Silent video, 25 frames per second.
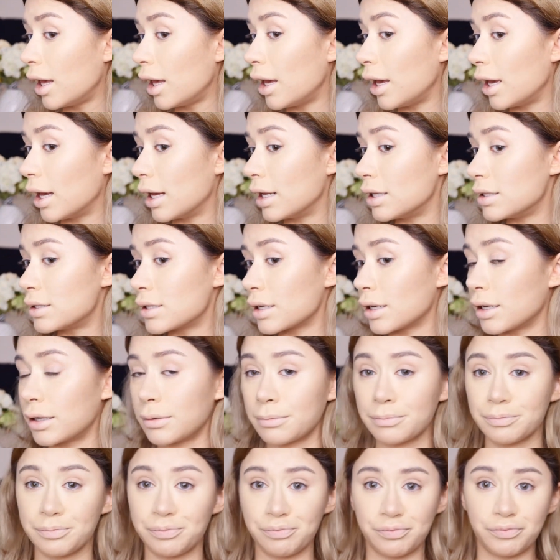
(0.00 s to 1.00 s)

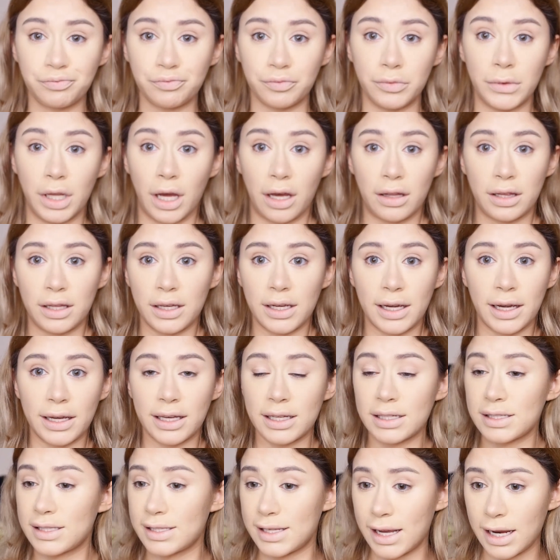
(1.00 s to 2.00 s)
And nothing I
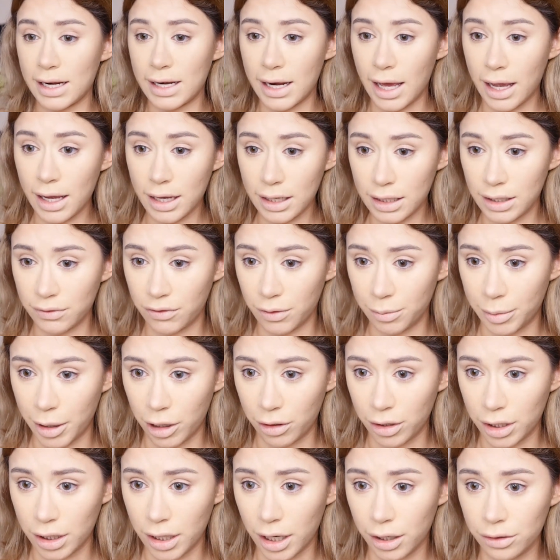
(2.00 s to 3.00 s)
can say negative
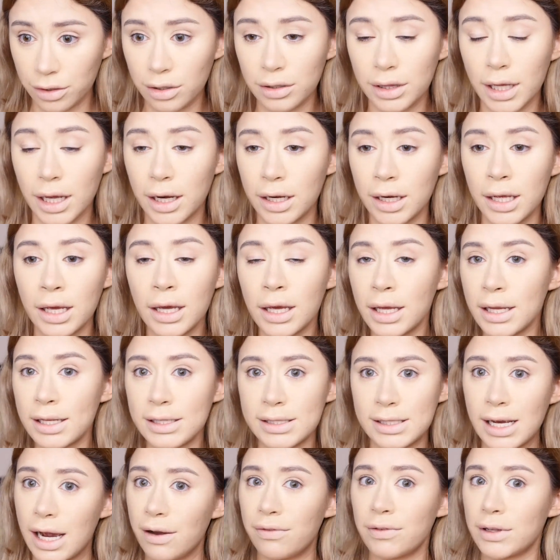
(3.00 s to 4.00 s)
about it other than
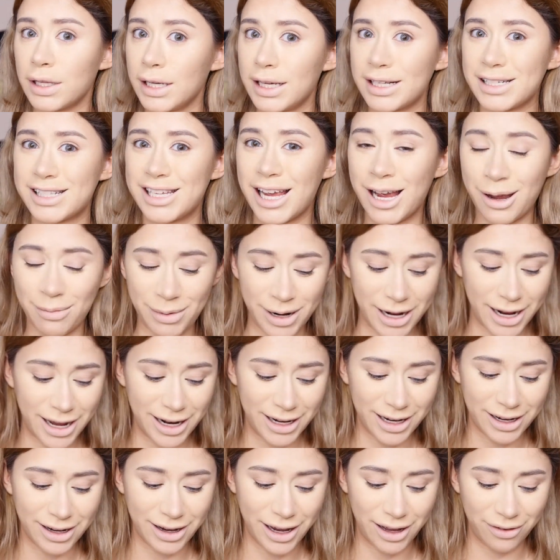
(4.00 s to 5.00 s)
definitely
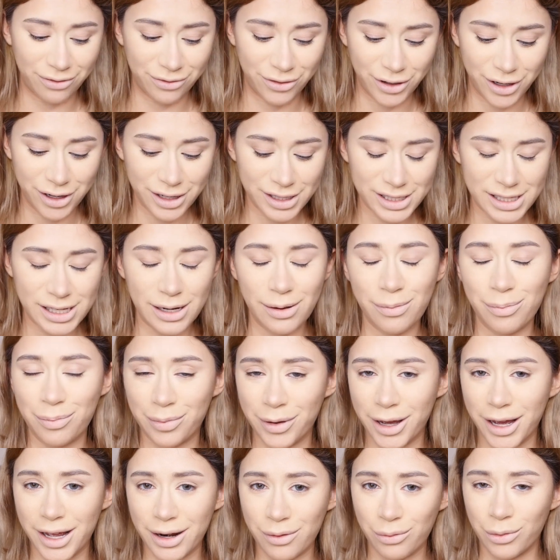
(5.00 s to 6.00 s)
intimidating at first,
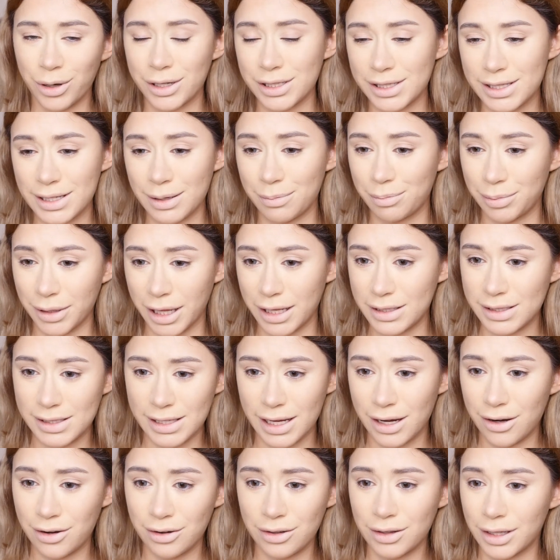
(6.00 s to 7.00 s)
but once it blends
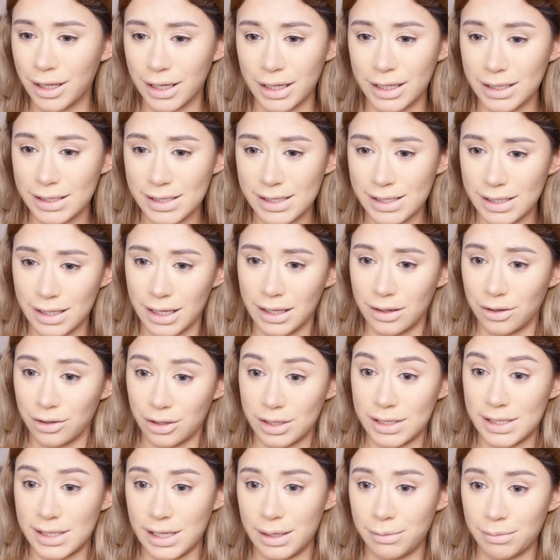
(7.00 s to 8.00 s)
out, like, it
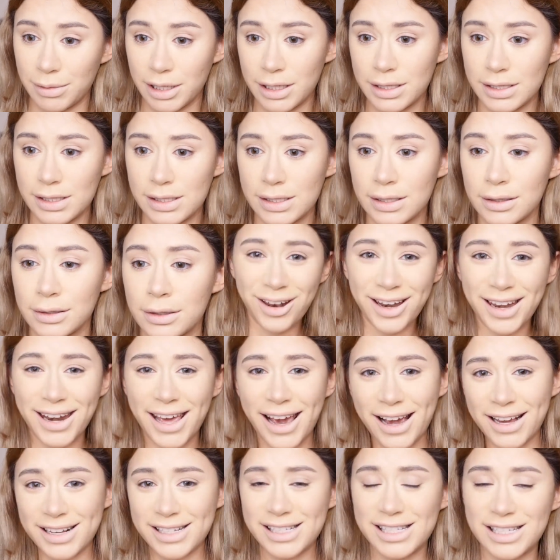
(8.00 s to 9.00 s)
looks seamless.
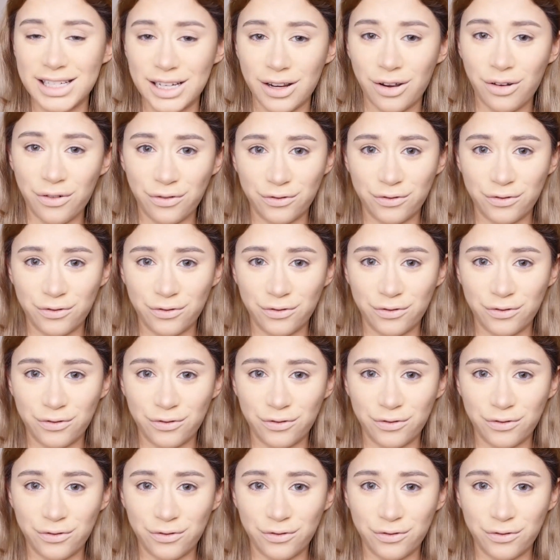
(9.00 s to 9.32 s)
Next,